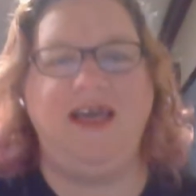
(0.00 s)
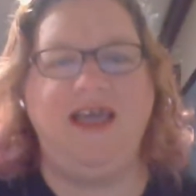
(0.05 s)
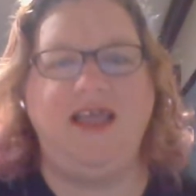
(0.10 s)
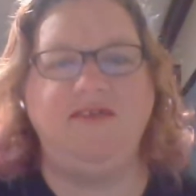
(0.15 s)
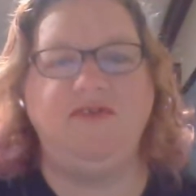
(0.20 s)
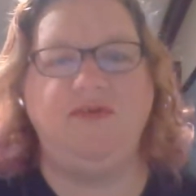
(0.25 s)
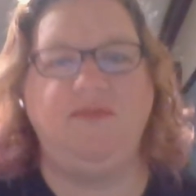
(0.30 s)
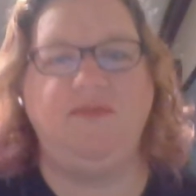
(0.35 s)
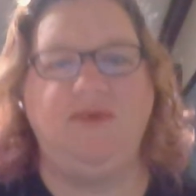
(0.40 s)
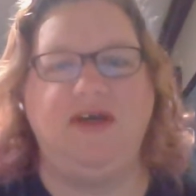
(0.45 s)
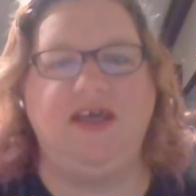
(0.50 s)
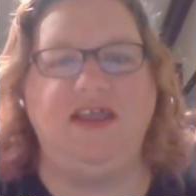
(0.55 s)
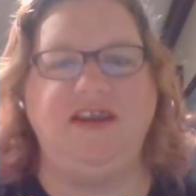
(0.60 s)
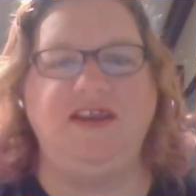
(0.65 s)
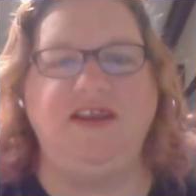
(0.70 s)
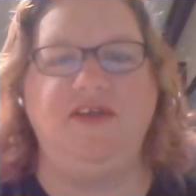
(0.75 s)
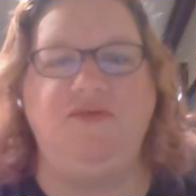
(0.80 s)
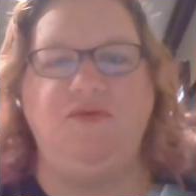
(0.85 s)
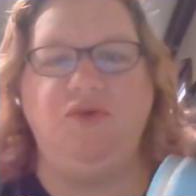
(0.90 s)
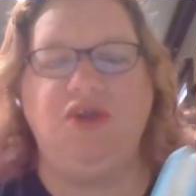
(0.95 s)
Hi
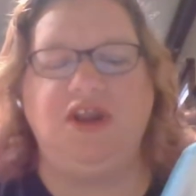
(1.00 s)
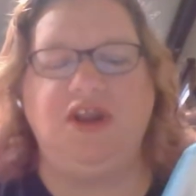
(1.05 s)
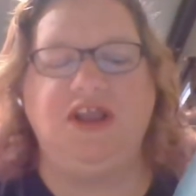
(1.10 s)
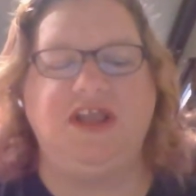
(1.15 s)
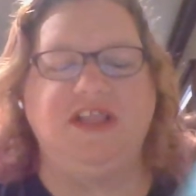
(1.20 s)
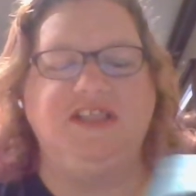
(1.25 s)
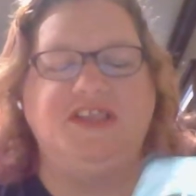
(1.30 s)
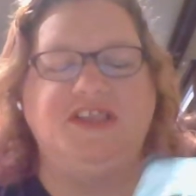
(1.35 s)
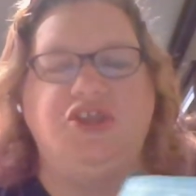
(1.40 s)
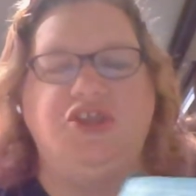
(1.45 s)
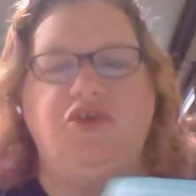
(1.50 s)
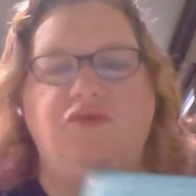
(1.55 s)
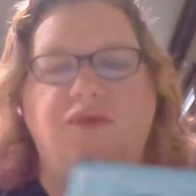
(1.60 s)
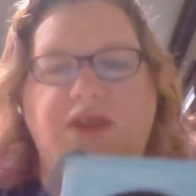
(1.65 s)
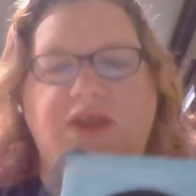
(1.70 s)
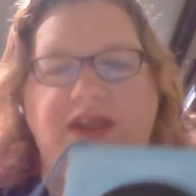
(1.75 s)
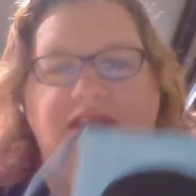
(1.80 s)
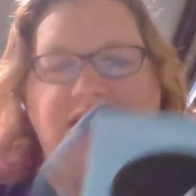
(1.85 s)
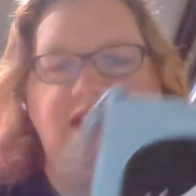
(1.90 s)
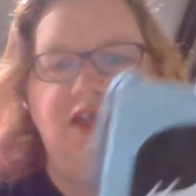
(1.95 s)
everyone, we're going to continue
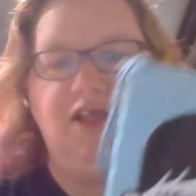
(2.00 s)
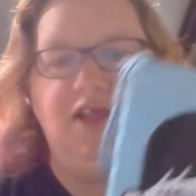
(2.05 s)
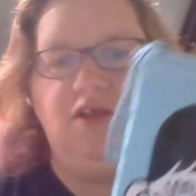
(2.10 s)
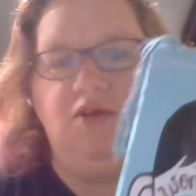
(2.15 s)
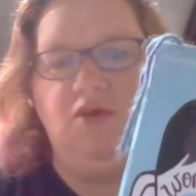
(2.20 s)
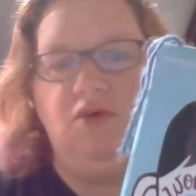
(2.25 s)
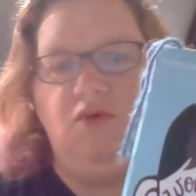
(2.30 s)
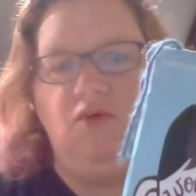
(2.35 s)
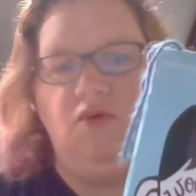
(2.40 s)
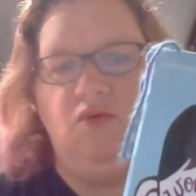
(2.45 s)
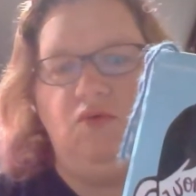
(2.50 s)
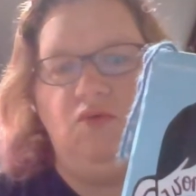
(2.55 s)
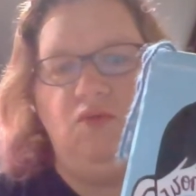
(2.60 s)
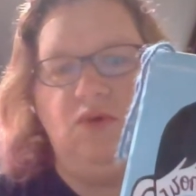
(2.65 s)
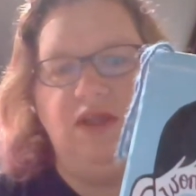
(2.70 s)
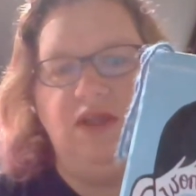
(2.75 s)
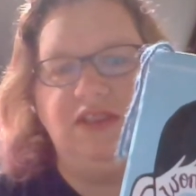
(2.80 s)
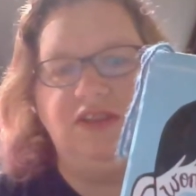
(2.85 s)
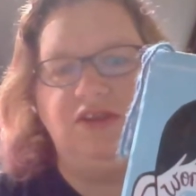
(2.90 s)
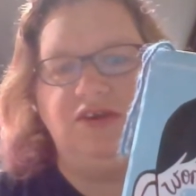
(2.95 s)
reading
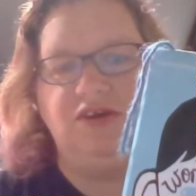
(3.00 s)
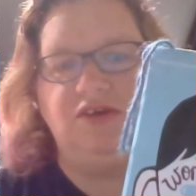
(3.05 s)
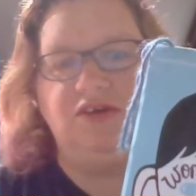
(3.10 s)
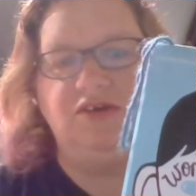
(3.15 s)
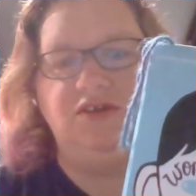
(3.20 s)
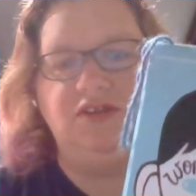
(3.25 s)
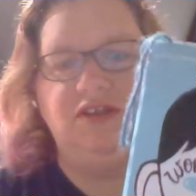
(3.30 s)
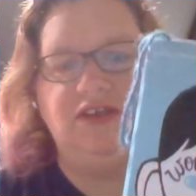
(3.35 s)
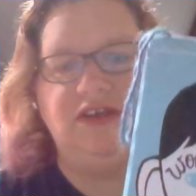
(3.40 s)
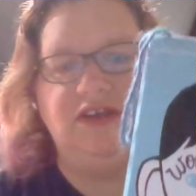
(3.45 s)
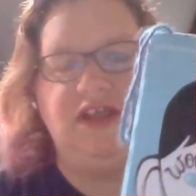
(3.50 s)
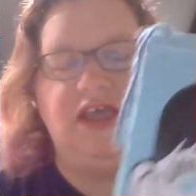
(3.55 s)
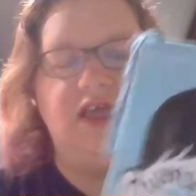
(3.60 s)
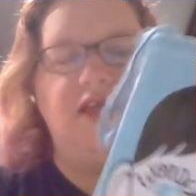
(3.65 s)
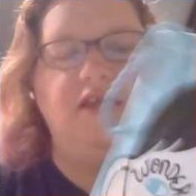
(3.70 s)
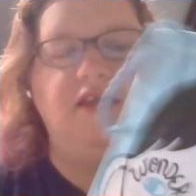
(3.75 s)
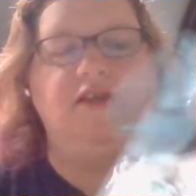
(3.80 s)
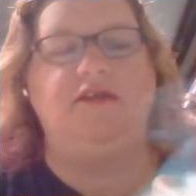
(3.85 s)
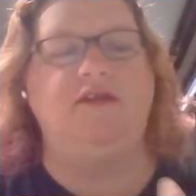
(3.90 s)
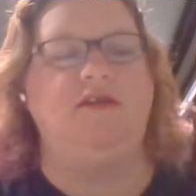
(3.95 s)
Wonder
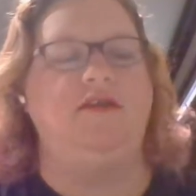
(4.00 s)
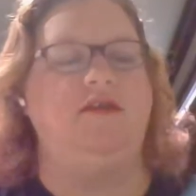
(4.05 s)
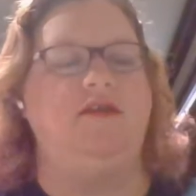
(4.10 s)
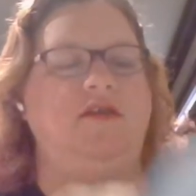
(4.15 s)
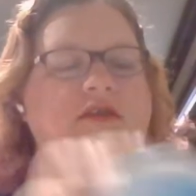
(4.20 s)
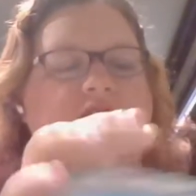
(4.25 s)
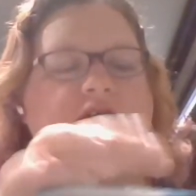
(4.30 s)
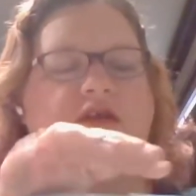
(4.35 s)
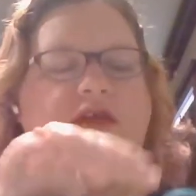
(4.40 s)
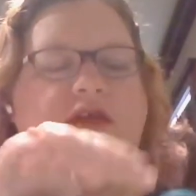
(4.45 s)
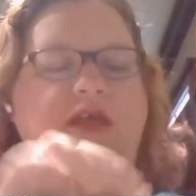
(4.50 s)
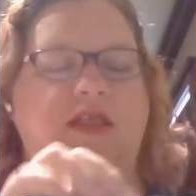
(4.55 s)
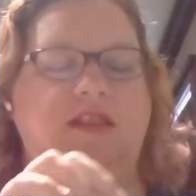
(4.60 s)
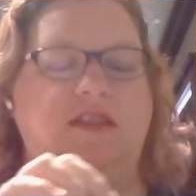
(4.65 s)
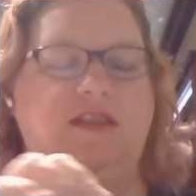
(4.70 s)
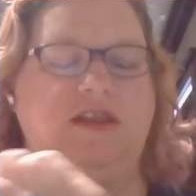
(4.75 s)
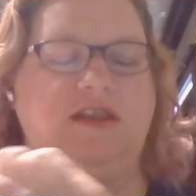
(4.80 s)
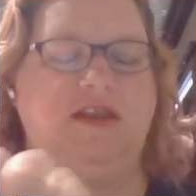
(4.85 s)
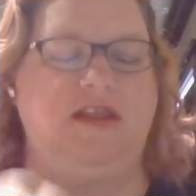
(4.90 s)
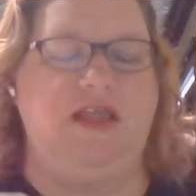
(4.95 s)
today. And
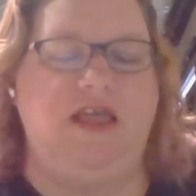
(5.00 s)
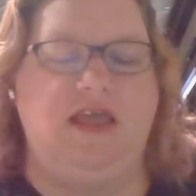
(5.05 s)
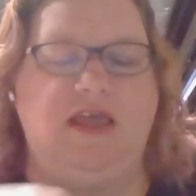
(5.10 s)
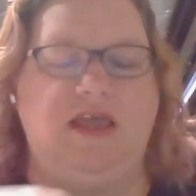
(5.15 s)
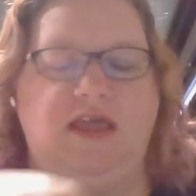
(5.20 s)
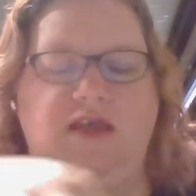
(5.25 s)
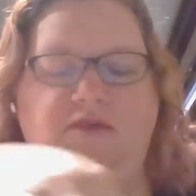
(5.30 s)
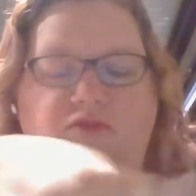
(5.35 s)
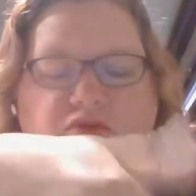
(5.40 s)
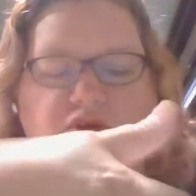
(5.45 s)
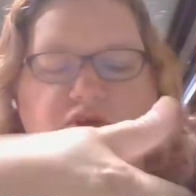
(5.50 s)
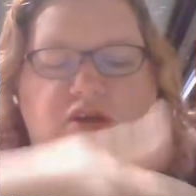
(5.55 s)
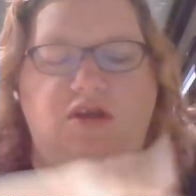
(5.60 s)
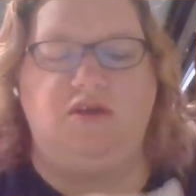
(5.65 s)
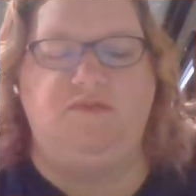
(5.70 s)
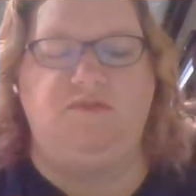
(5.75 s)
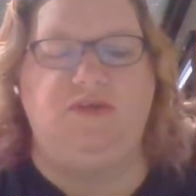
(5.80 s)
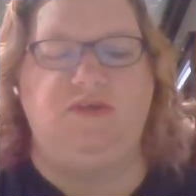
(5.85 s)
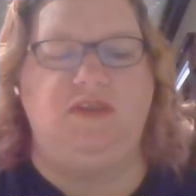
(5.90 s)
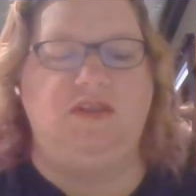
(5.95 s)
today we're
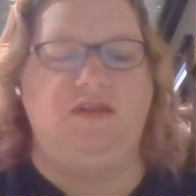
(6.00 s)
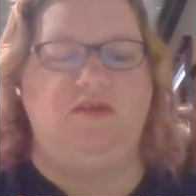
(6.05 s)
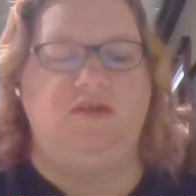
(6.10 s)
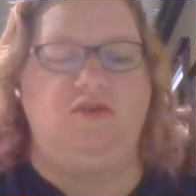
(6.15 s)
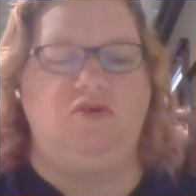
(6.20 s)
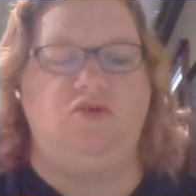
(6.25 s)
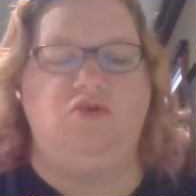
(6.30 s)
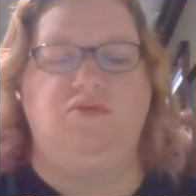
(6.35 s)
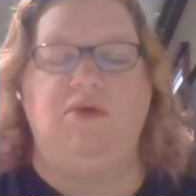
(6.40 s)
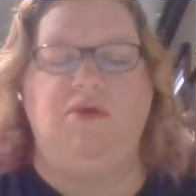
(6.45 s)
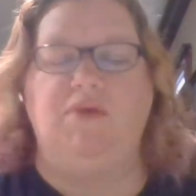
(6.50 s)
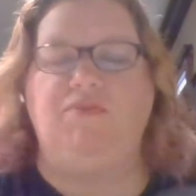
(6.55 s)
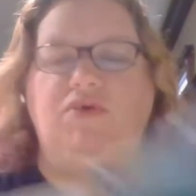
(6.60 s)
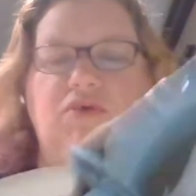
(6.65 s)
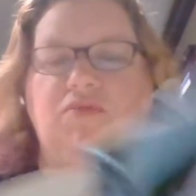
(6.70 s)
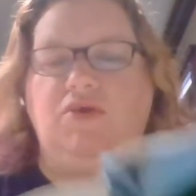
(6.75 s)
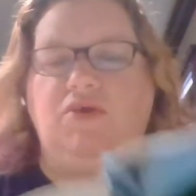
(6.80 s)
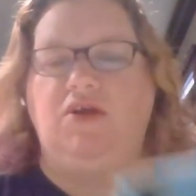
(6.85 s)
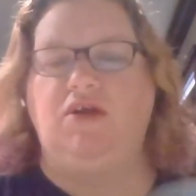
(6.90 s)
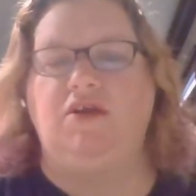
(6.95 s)
going to go to my
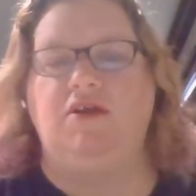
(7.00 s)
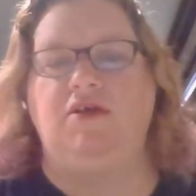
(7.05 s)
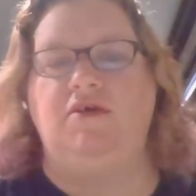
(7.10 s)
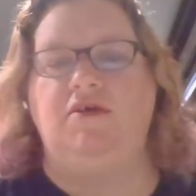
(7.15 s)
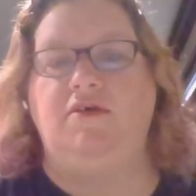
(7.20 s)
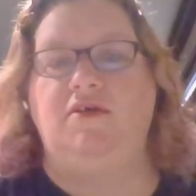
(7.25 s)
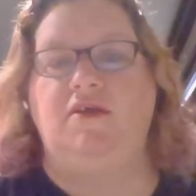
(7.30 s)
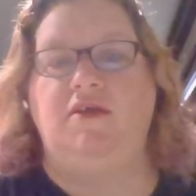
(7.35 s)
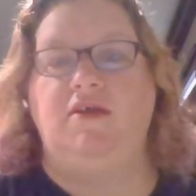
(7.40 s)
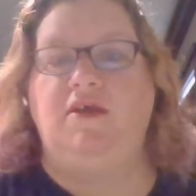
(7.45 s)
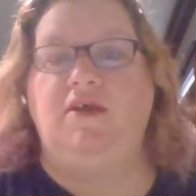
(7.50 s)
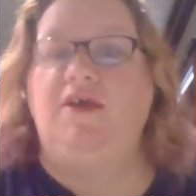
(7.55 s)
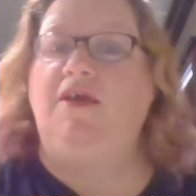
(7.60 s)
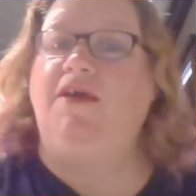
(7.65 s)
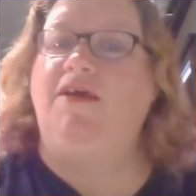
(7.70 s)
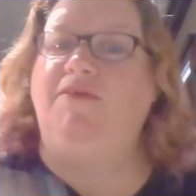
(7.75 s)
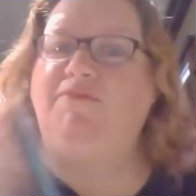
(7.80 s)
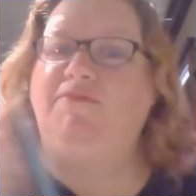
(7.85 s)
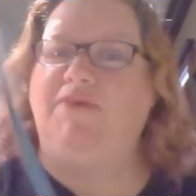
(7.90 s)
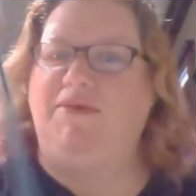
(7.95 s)
bookmark,
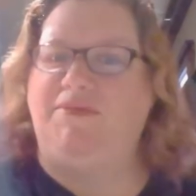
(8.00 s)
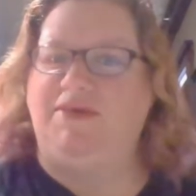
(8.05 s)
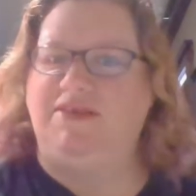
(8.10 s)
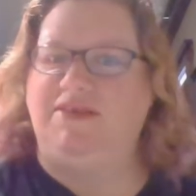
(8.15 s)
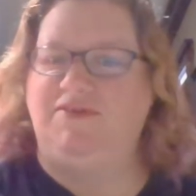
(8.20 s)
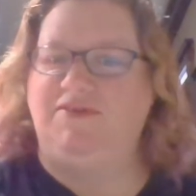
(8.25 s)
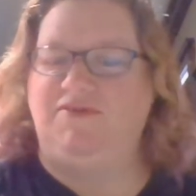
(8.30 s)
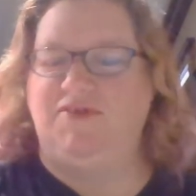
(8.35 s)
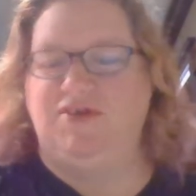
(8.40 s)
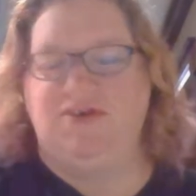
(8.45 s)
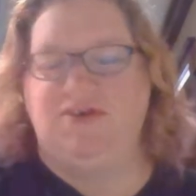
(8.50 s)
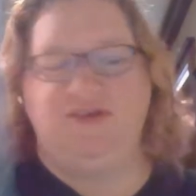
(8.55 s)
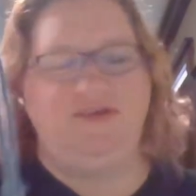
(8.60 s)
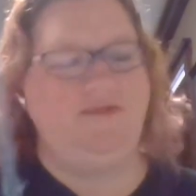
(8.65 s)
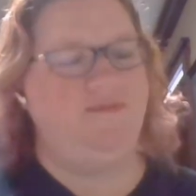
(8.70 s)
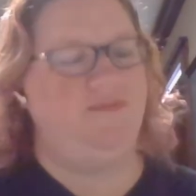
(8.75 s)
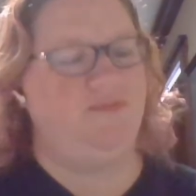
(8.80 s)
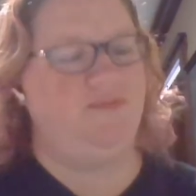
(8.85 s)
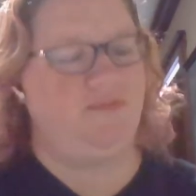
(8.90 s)
my piece of yarn.